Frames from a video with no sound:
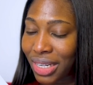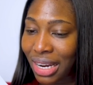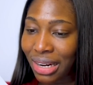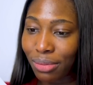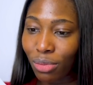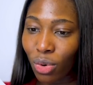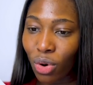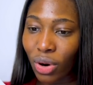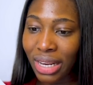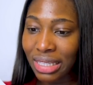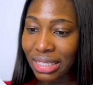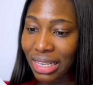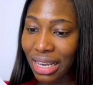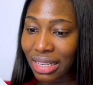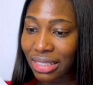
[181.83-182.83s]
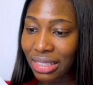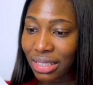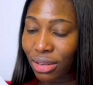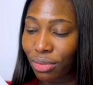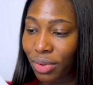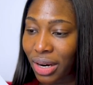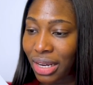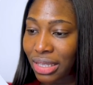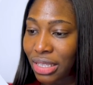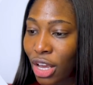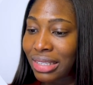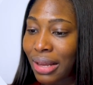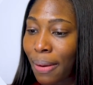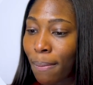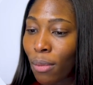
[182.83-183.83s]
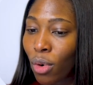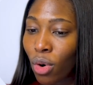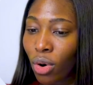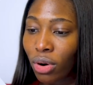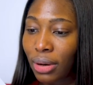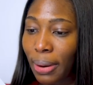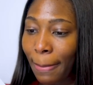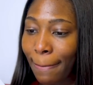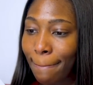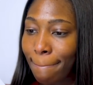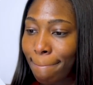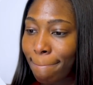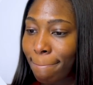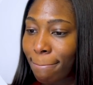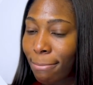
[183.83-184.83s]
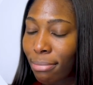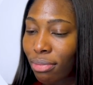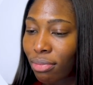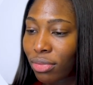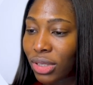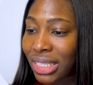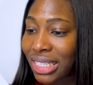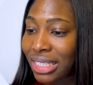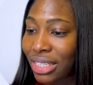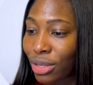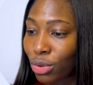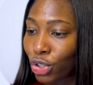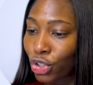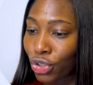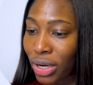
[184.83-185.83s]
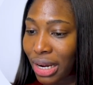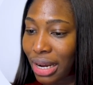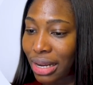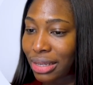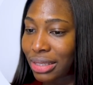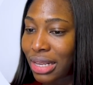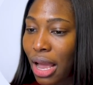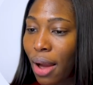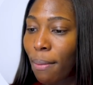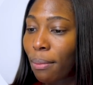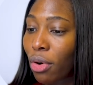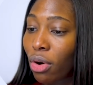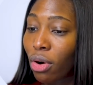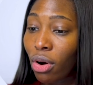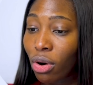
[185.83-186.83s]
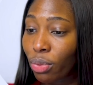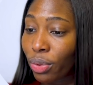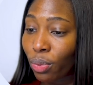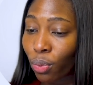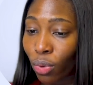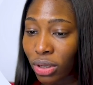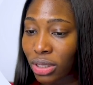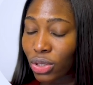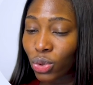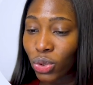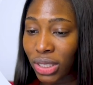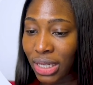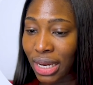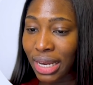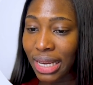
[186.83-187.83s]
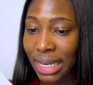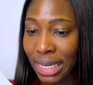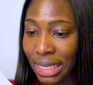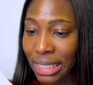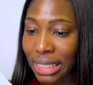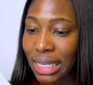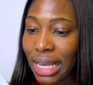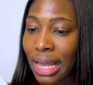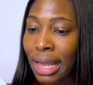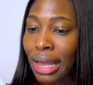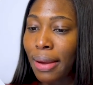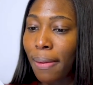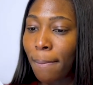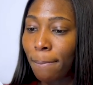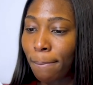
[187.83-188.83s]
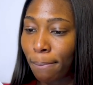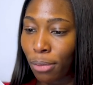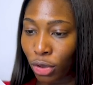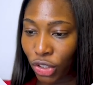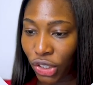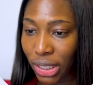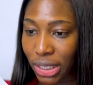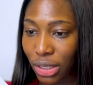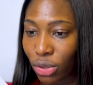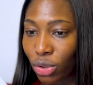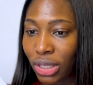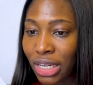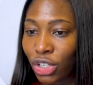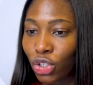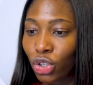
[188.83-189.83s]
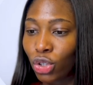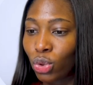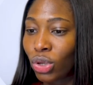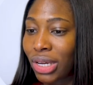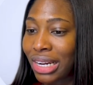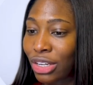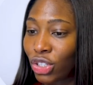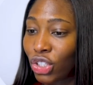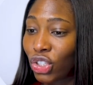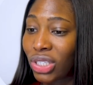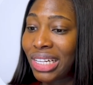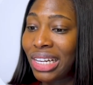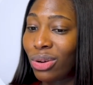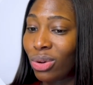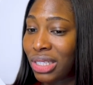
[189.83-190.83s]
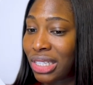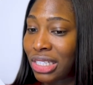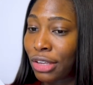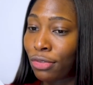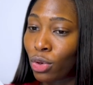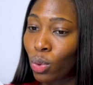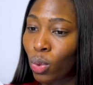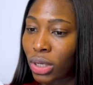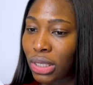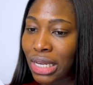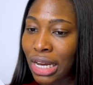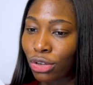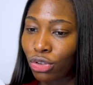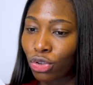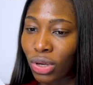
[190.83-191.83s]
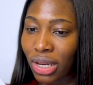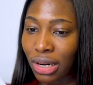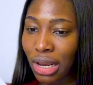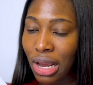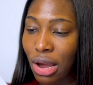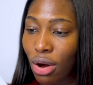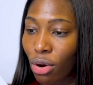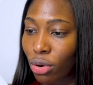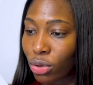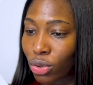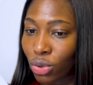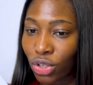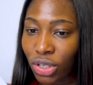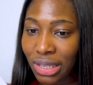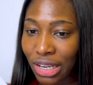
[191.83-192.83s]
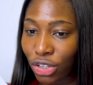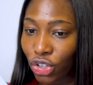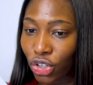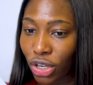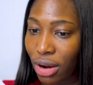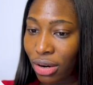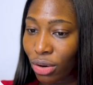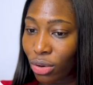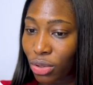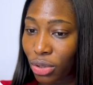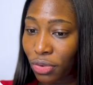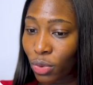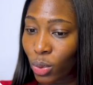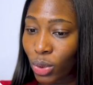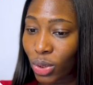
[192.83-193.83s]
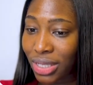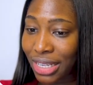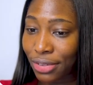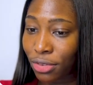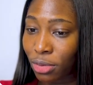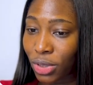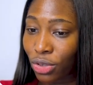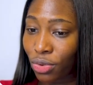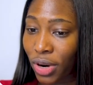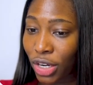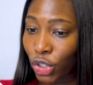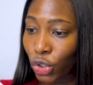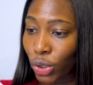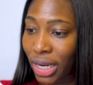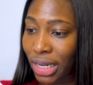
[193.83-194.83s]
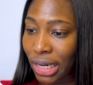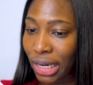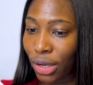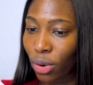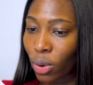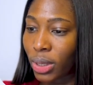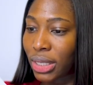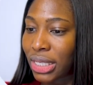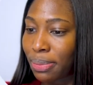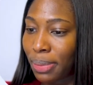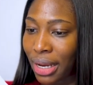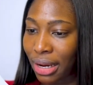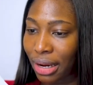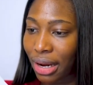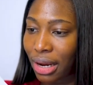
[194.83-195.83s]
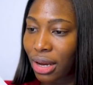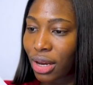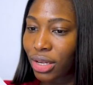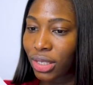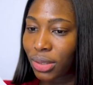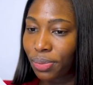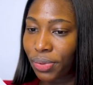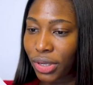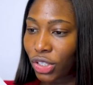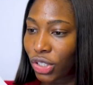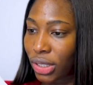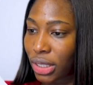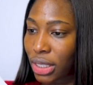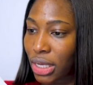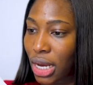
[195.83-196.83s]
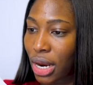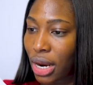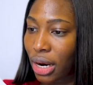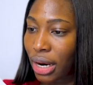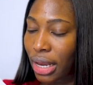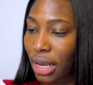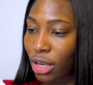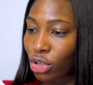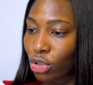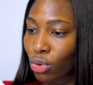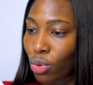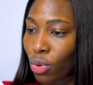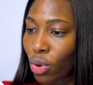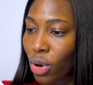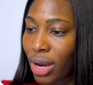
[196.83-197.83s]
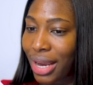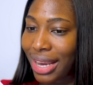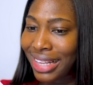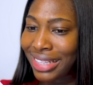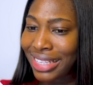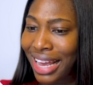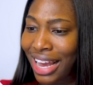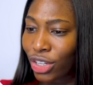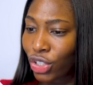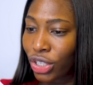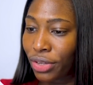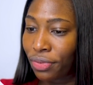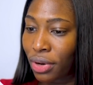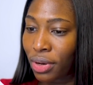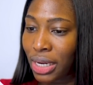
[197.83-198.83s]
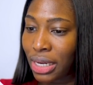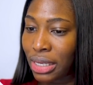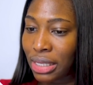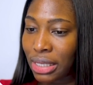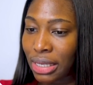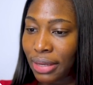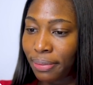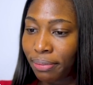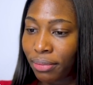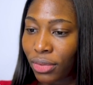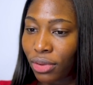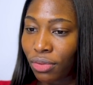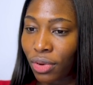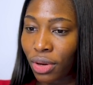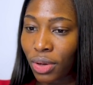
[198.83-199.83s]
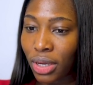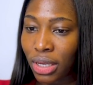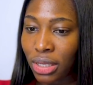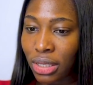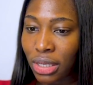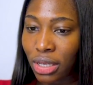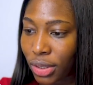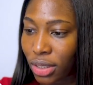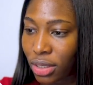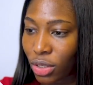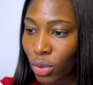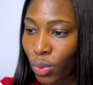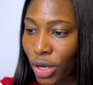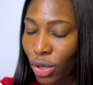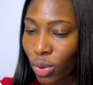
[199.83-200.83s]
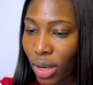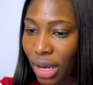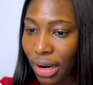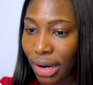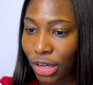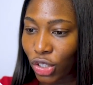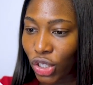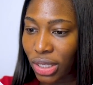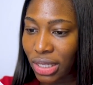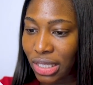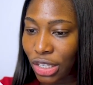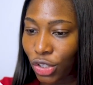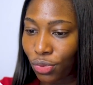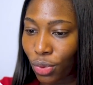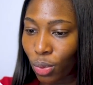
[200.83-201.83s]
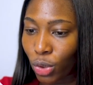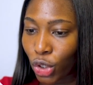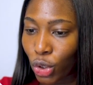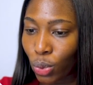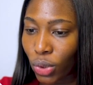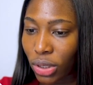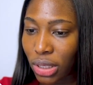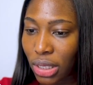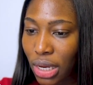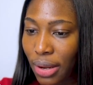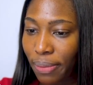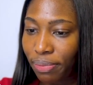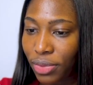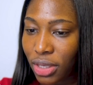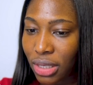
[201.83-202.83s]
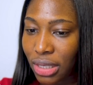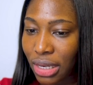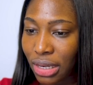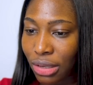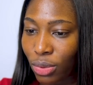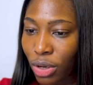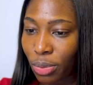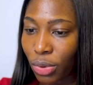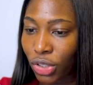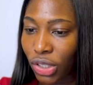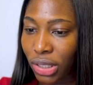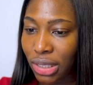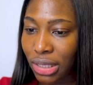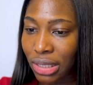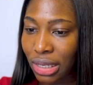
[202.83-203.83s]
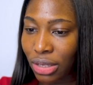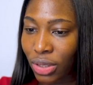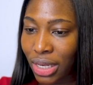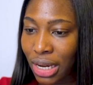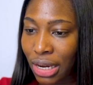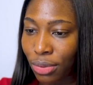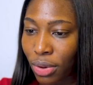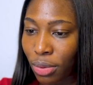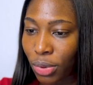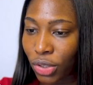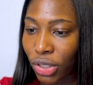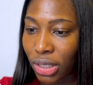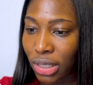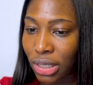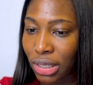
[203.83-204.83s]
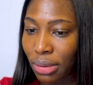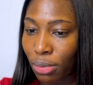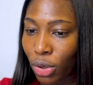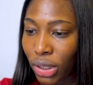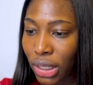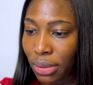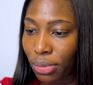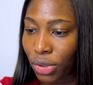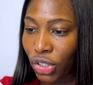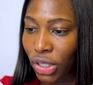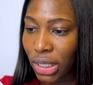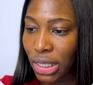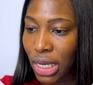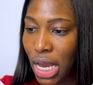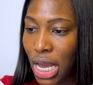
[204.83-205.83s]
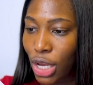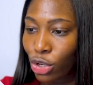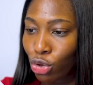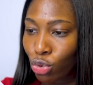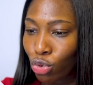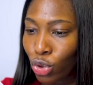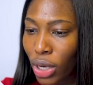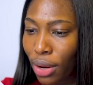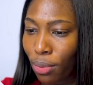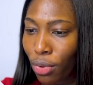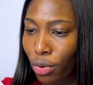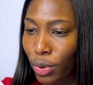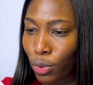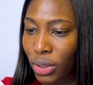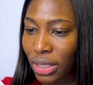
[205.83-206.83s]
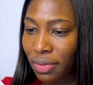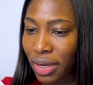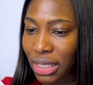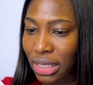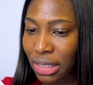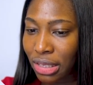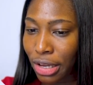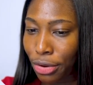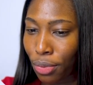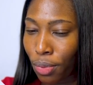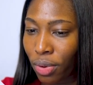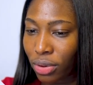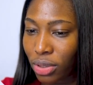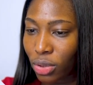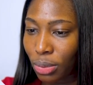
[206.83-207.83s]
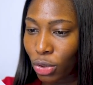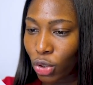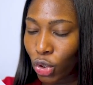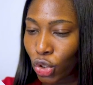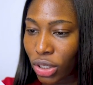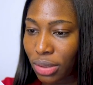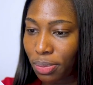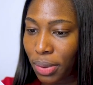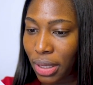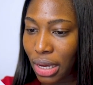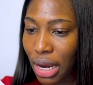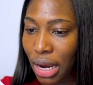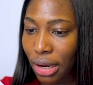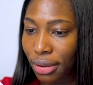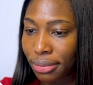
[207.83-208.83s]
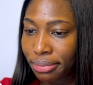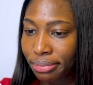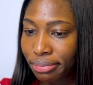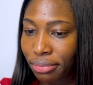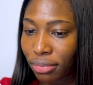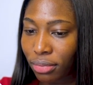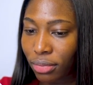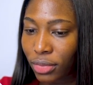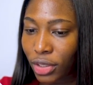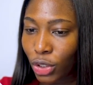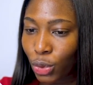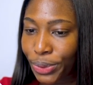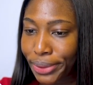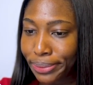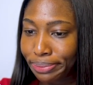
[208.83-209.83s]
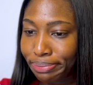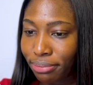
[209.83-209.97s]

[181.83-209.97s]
and more intense, right? These are more detailed trackers, but all we want today is a budget. So you can actually just click on this if you want, and you can also search. And also if you want to start from the scratch, you can click on this blank spreadsheet. Okay, so it's actually very easy. Very easy. This is where you can actually search for what you want. This is an annual budget. This is another annual budget. This is a monthly budget. So you can work with whatever it is that you want. So I'm going to just pick this one.